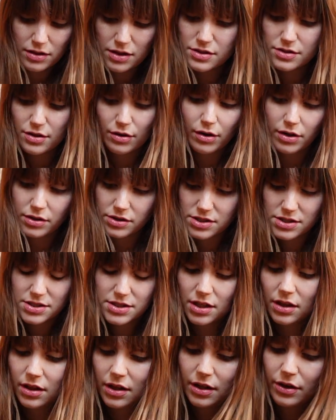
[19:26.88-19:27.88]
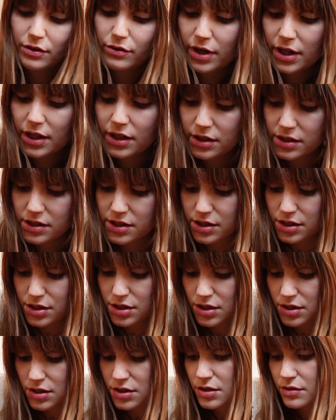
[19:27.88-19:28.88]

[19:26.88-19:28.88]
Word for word: These are all still in great condition,